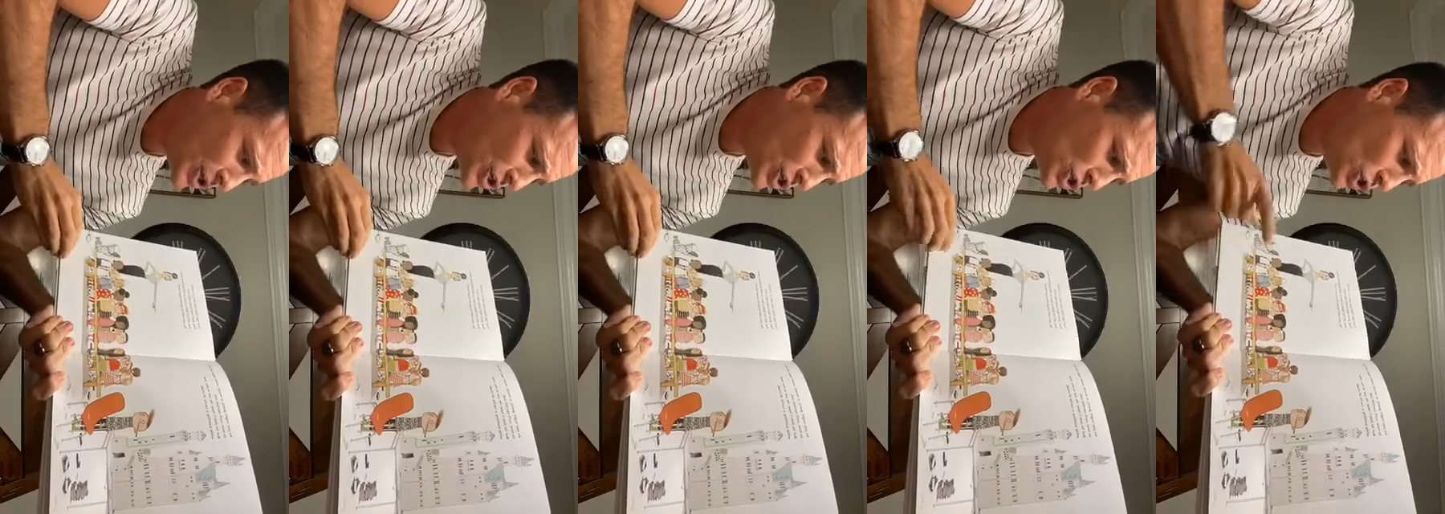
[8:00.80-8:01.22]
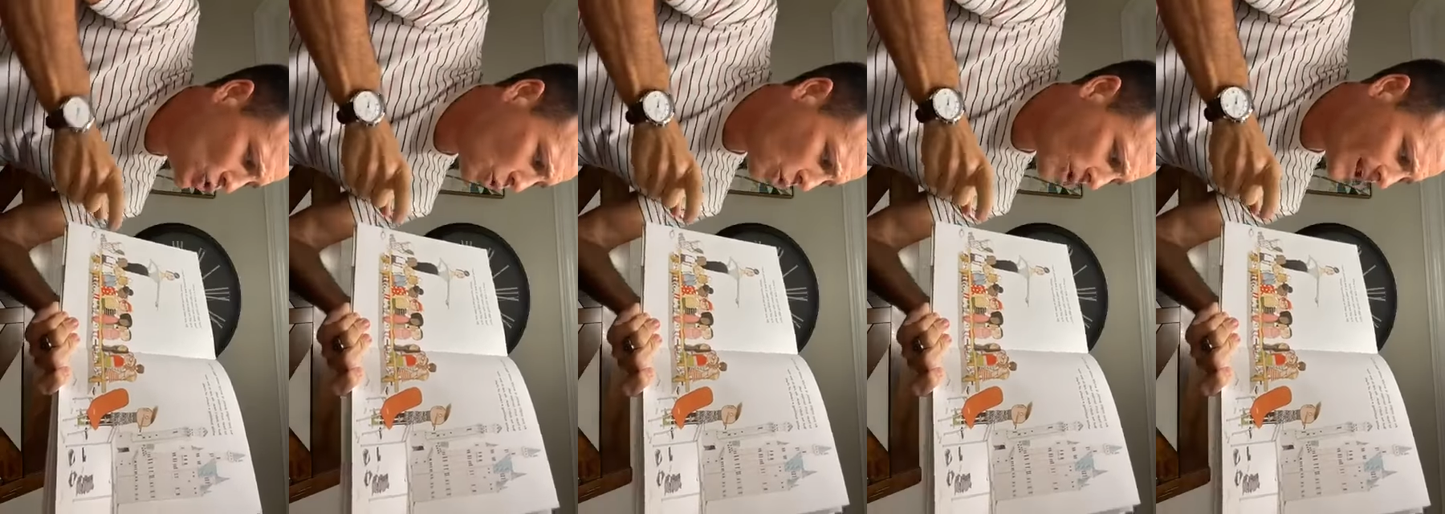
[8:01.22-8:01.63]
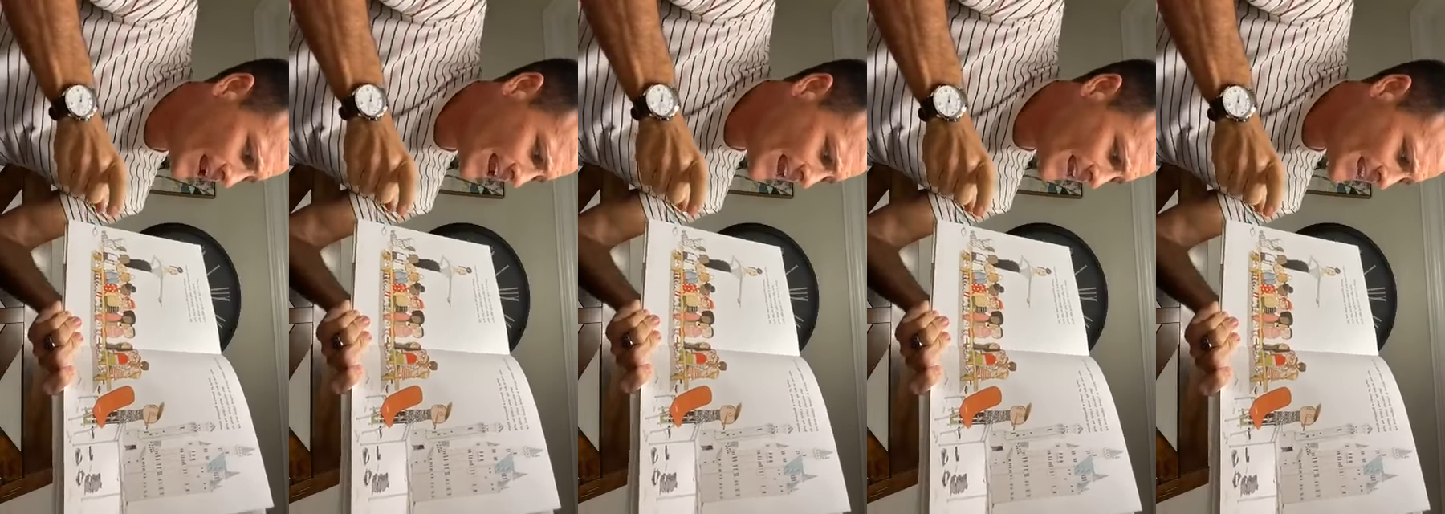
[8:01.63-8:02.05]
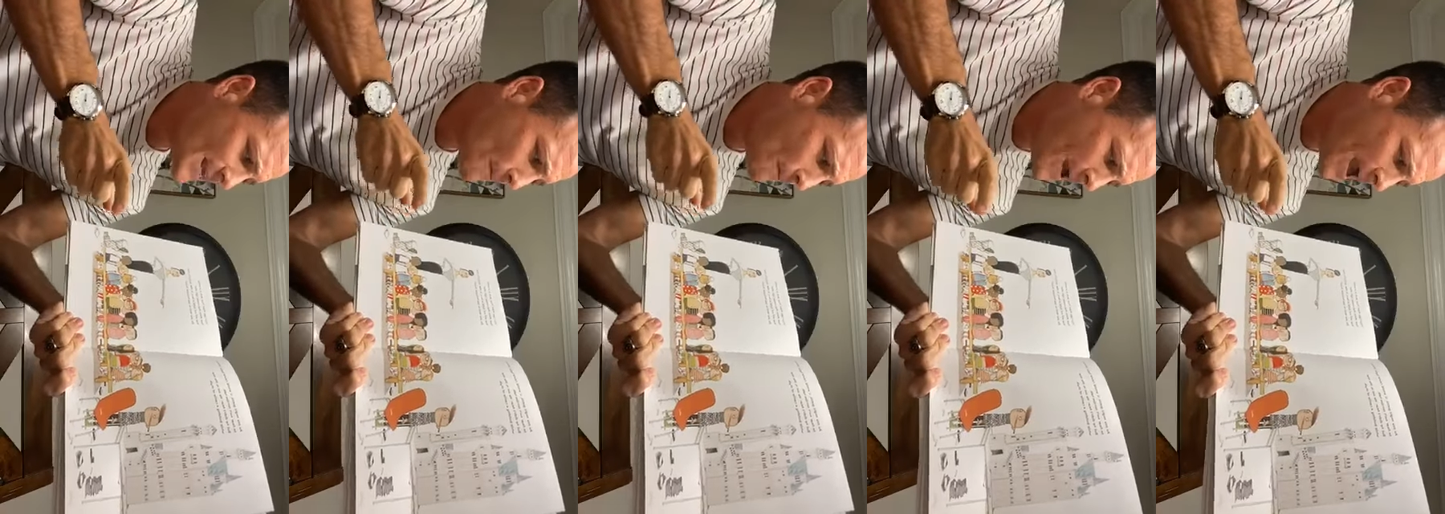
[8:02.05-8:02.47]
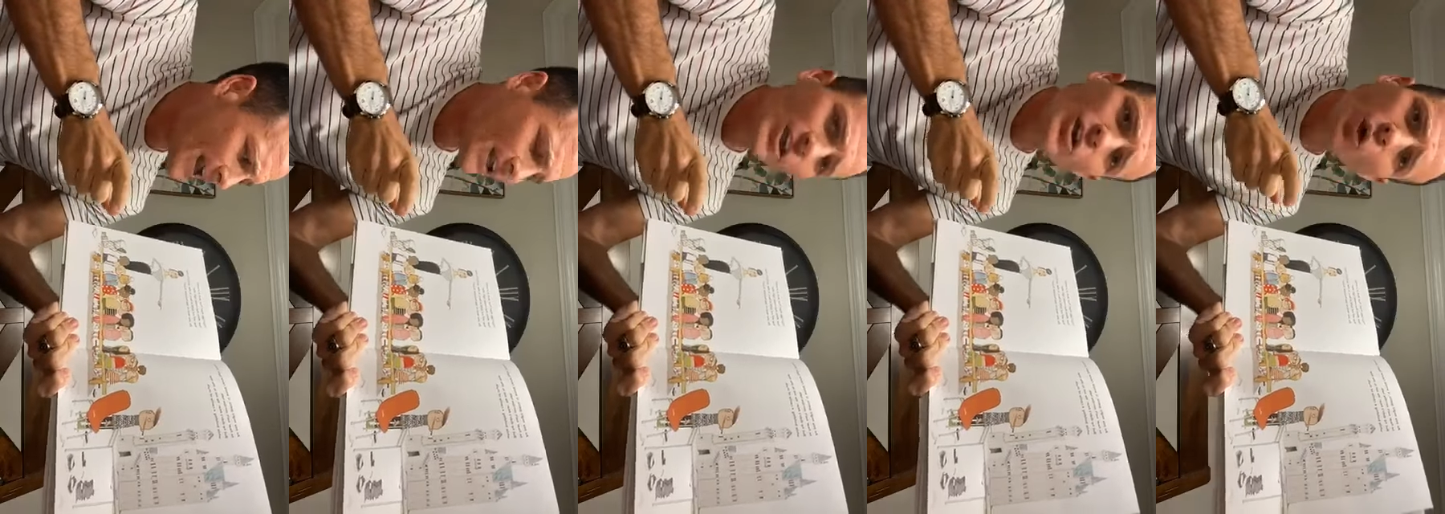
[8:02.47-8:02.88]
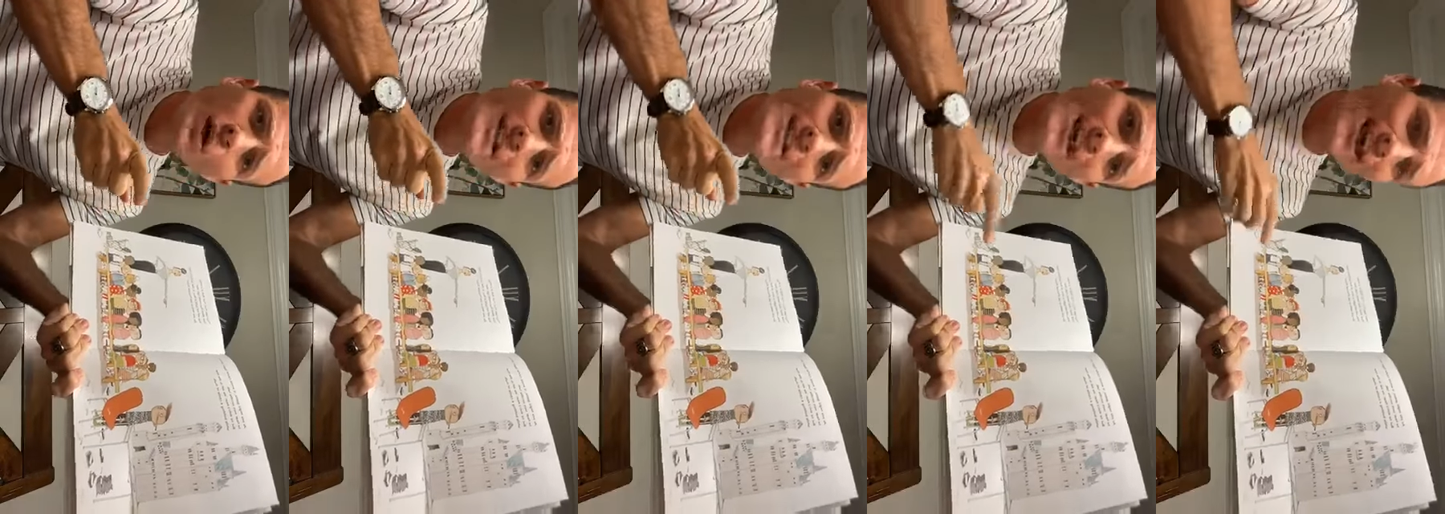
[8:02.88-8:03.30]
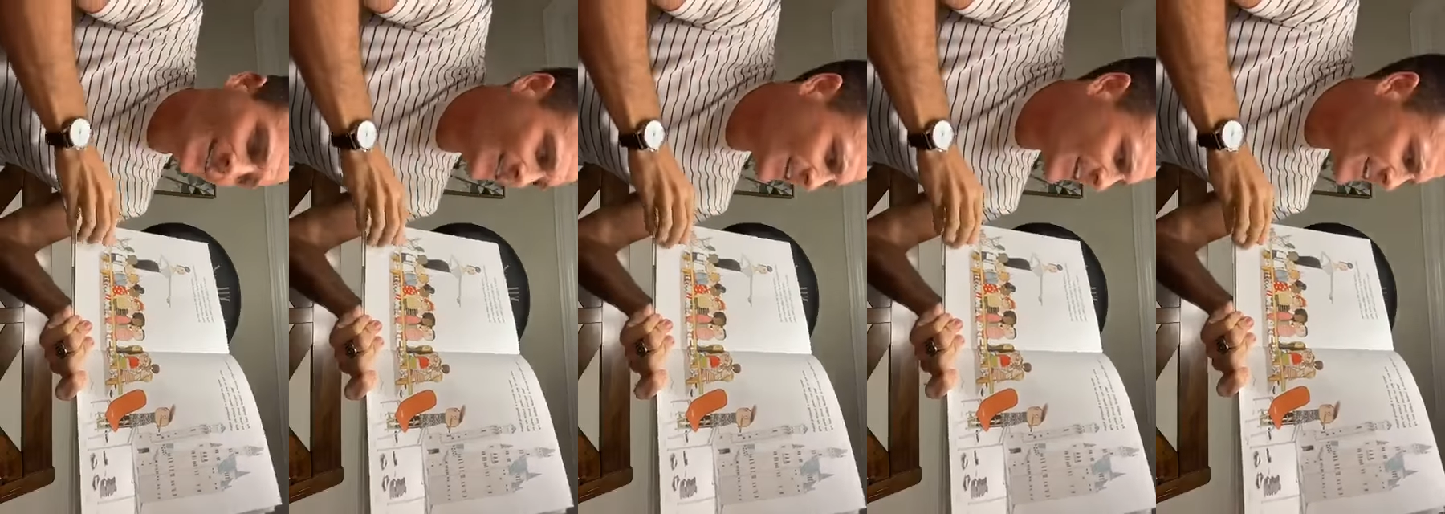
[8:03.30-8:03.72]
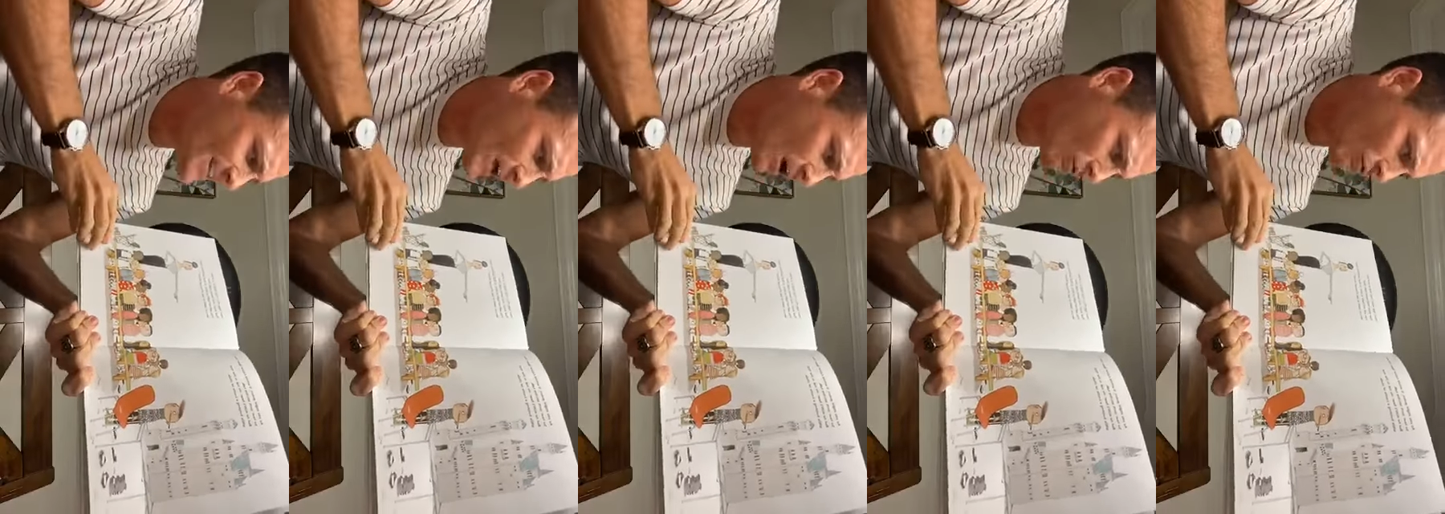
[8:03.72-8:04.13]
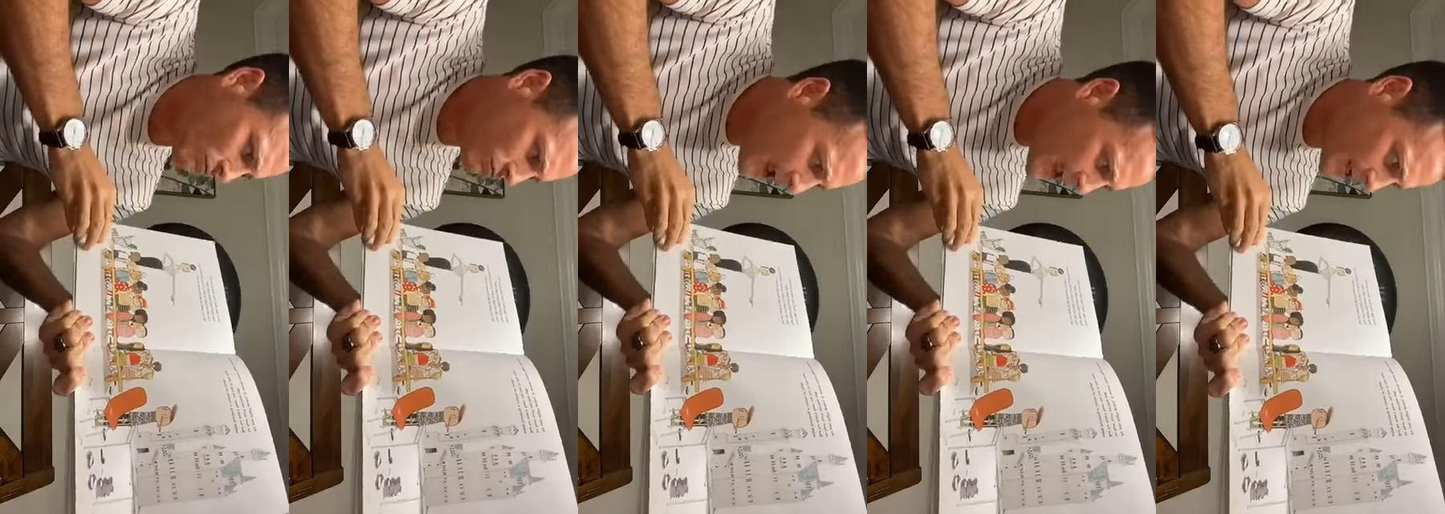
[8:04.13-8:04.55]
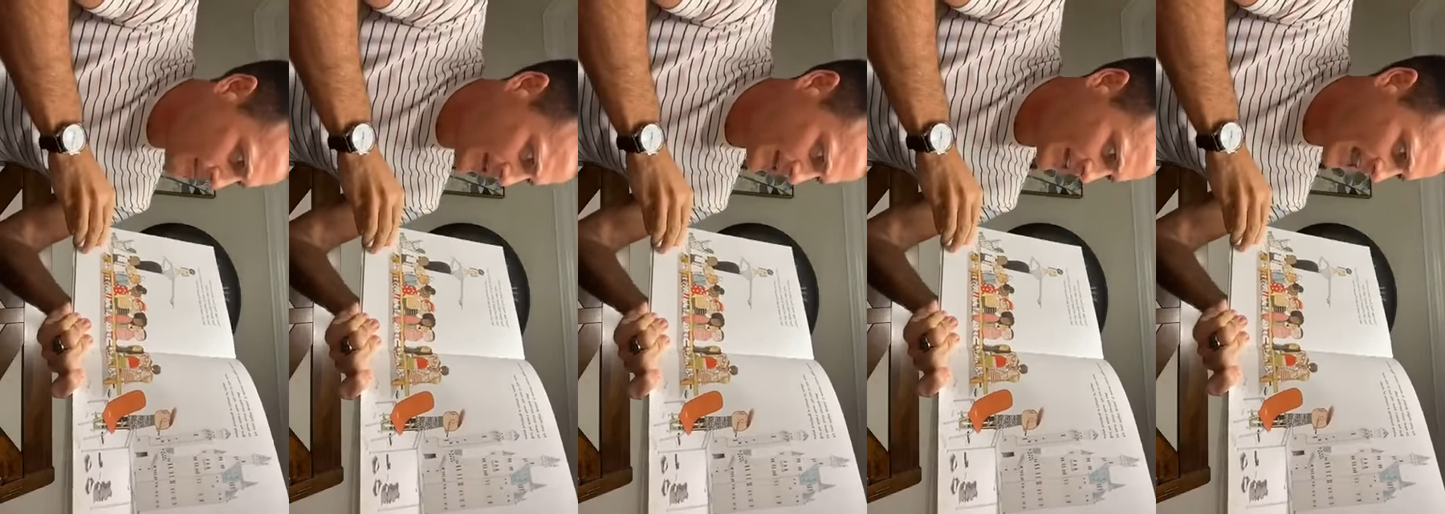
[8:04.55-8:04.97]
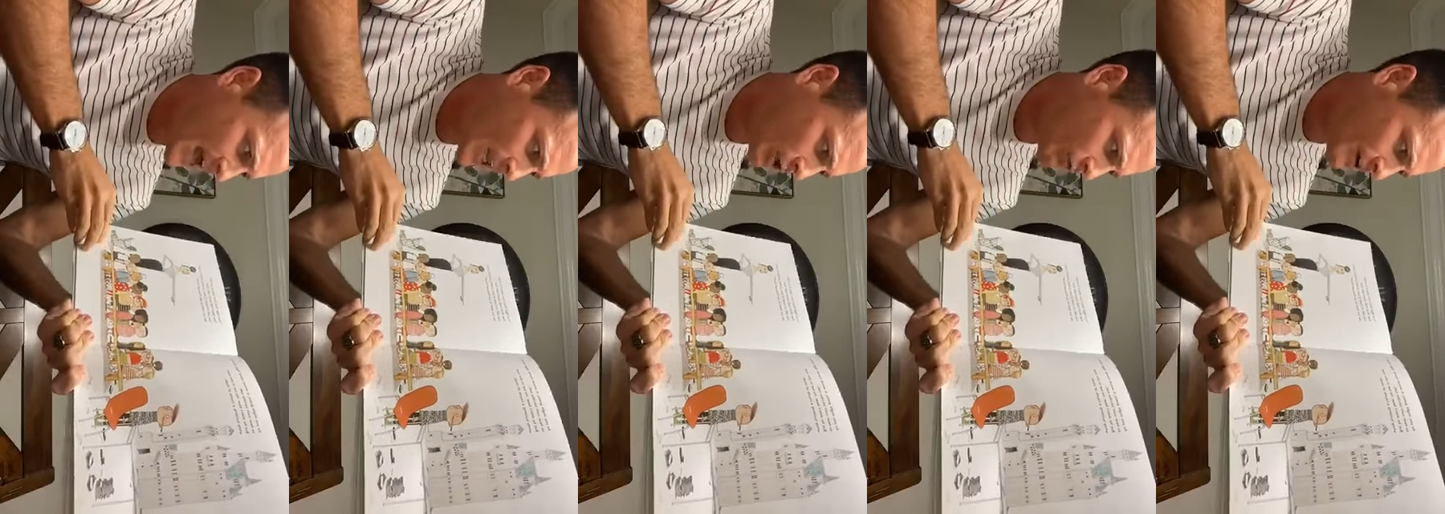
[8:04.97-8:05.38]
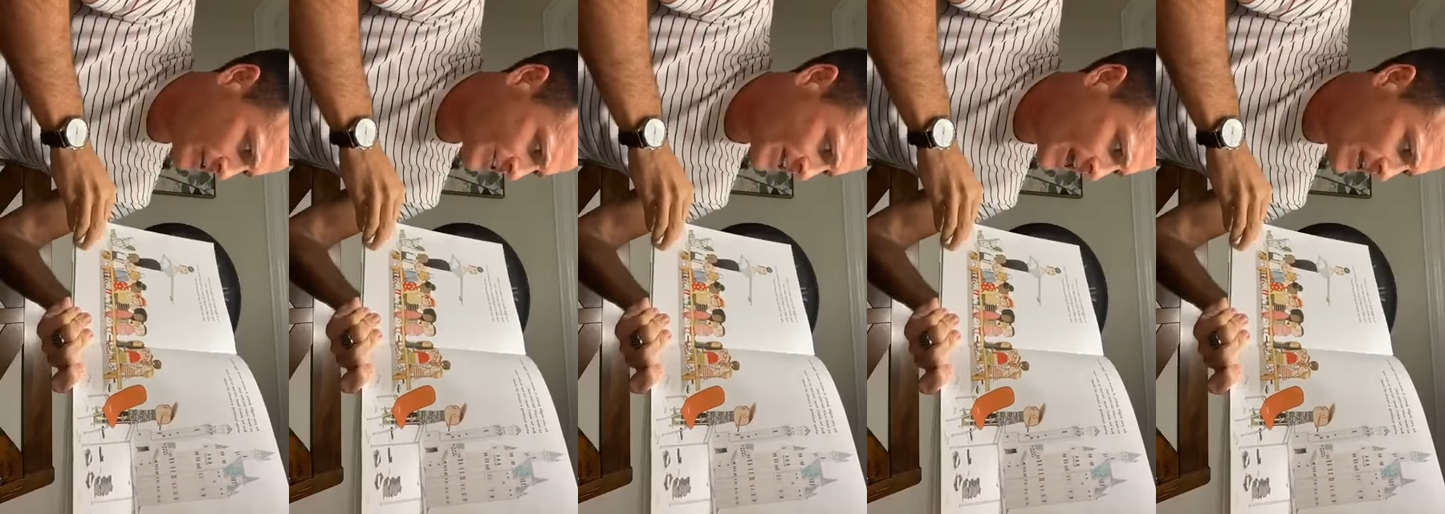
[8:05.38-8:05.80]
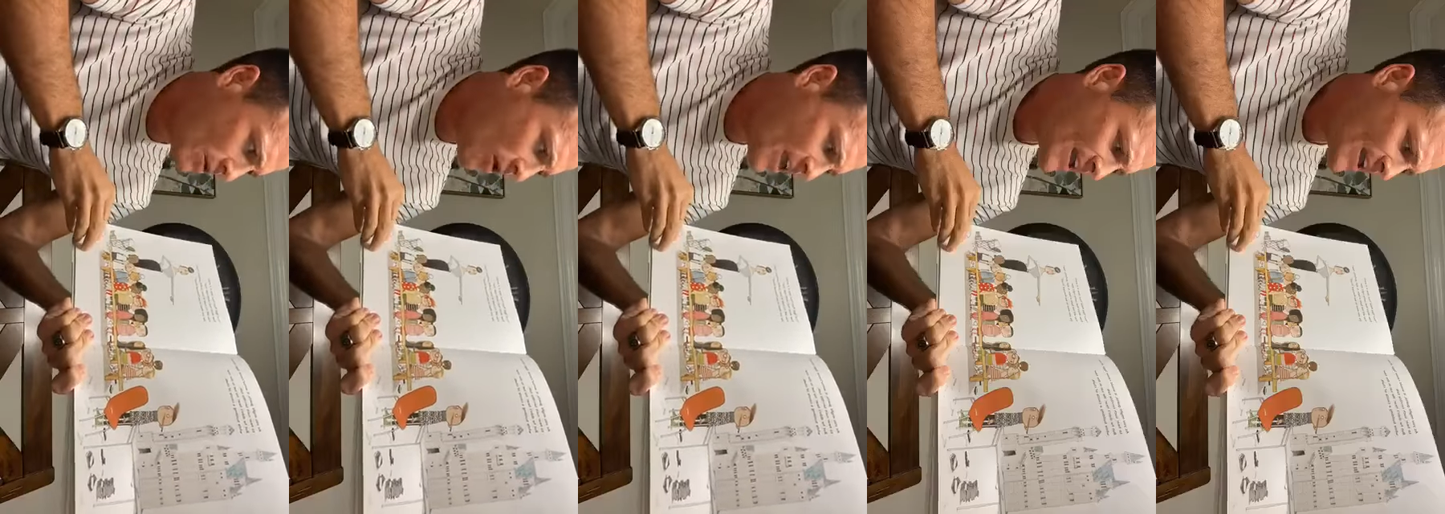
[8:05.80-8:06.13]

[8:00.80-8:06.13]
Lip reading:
Nobody's mouth can be seen.